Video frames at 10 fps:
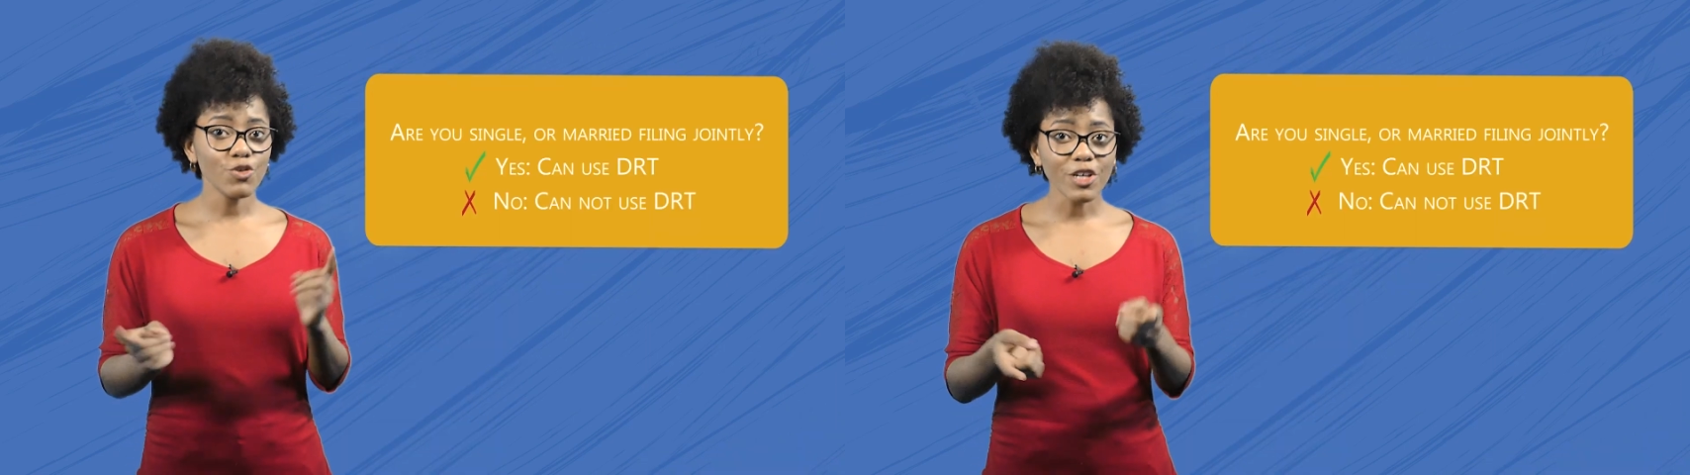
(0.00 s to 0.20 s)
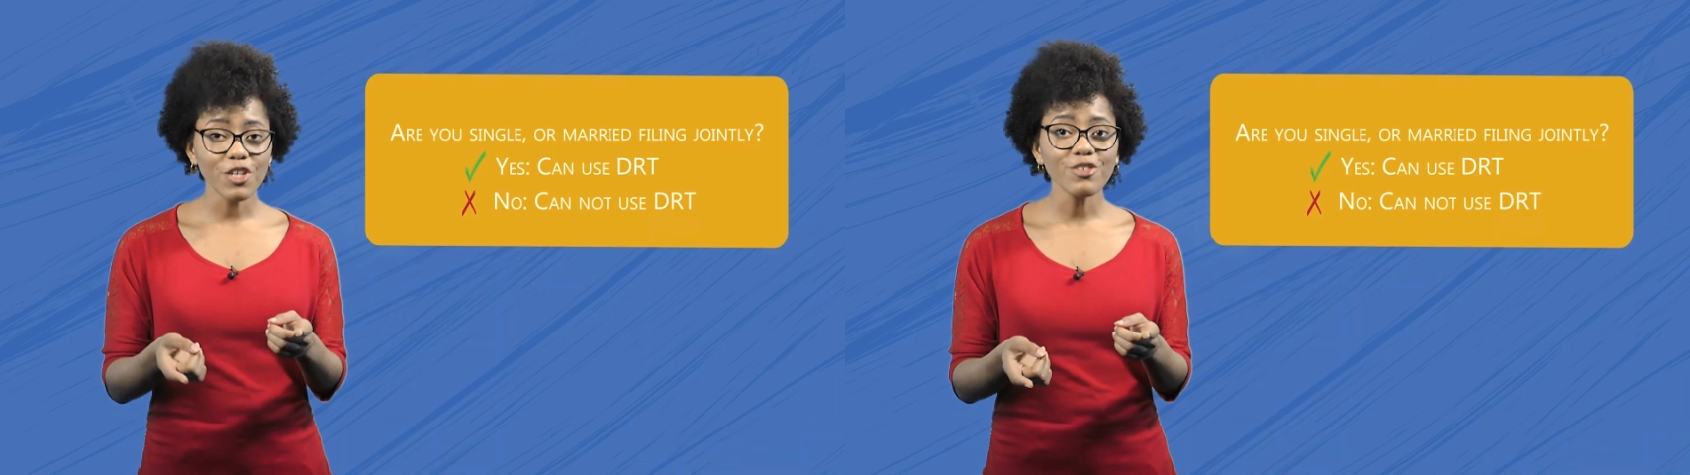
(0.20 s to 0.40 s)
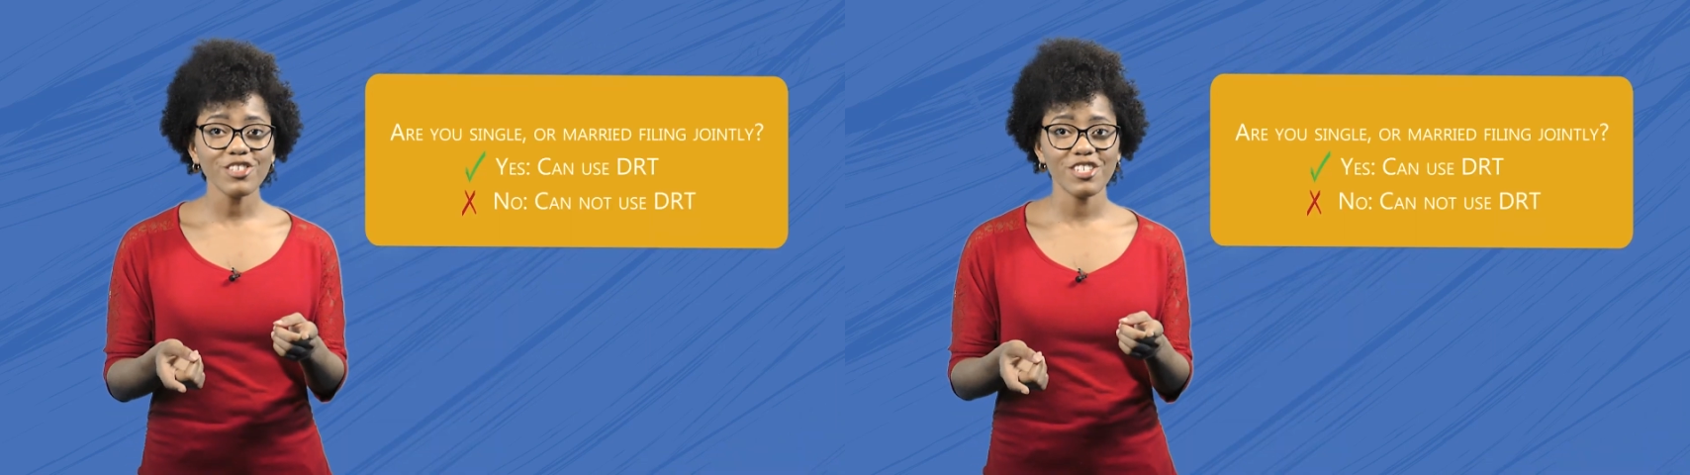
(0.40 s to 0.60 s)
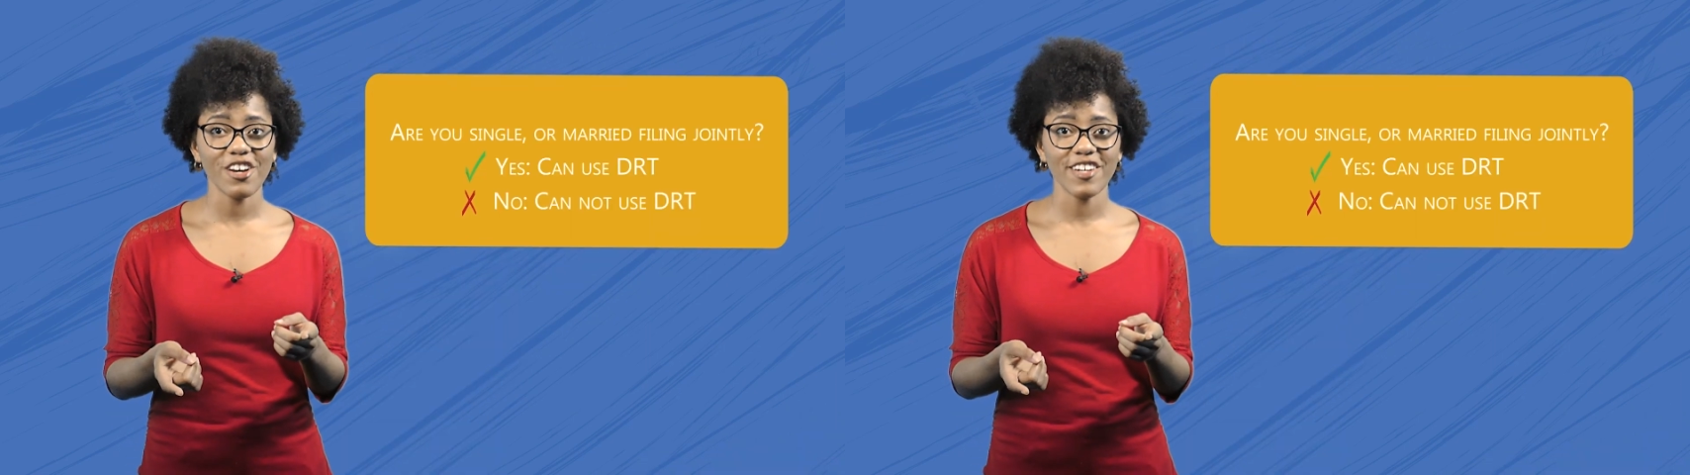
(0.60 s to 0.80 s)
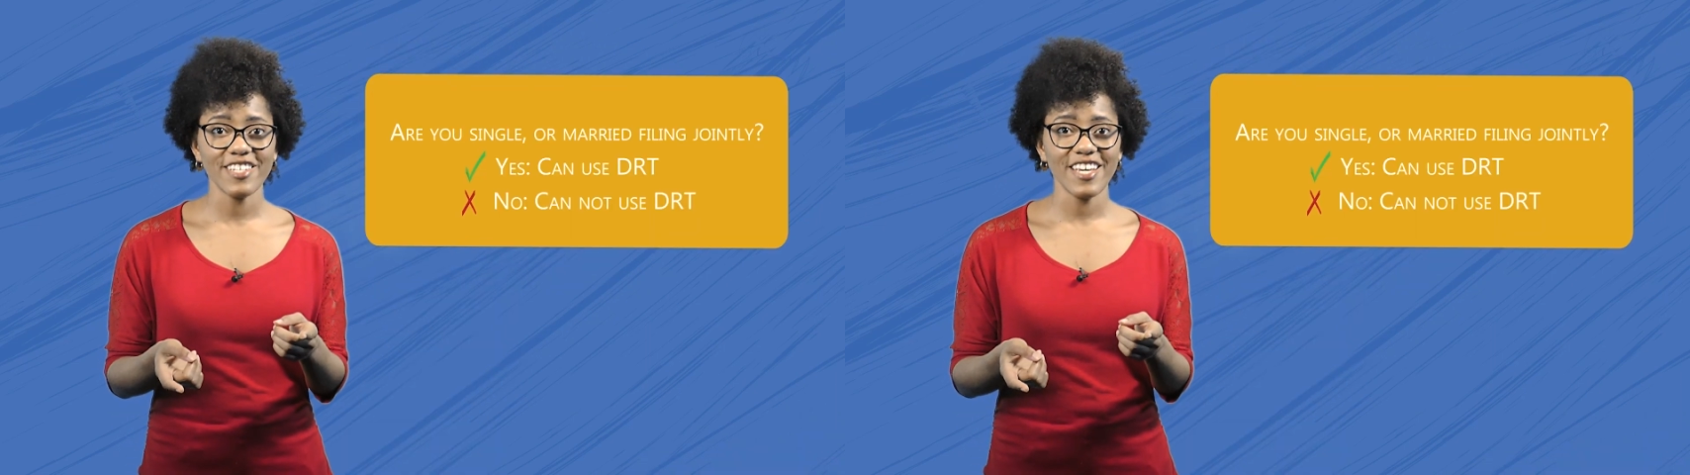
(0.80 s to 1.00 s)
You can use the
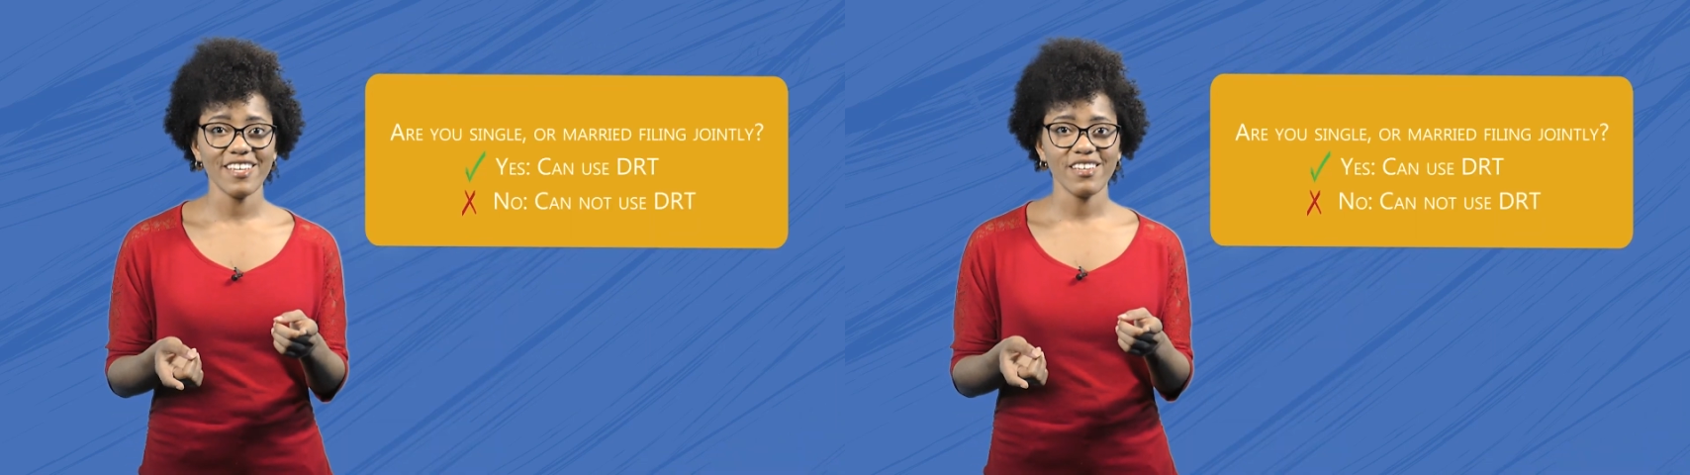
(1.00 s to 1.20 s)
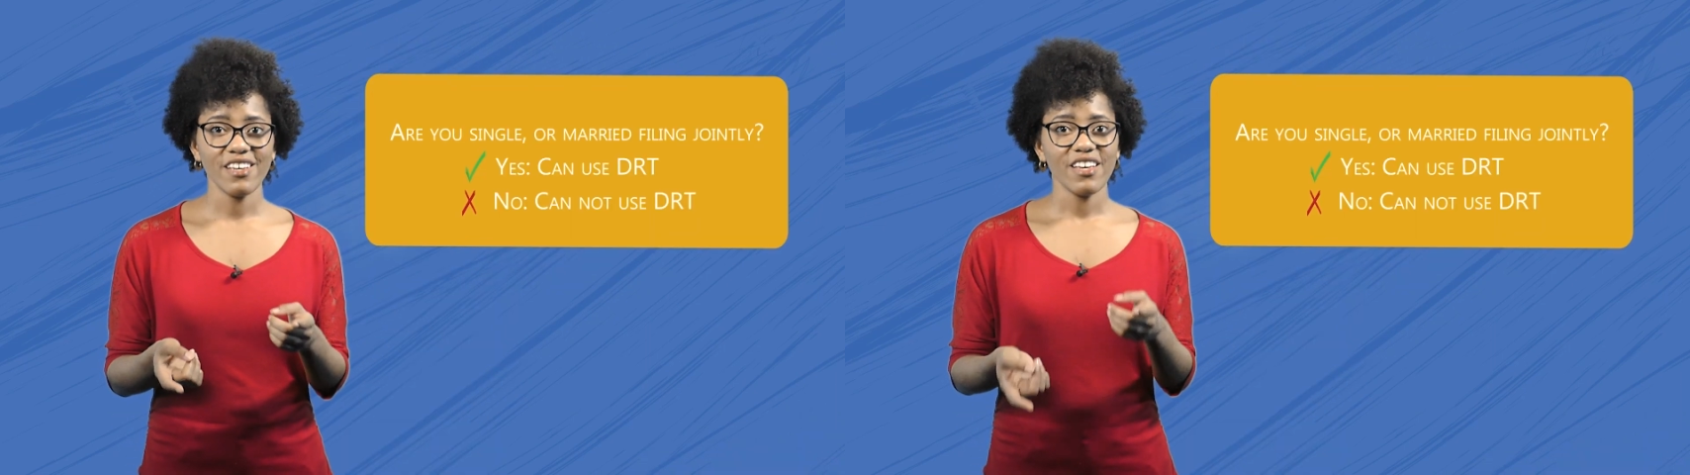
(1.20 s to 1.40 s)
DRT.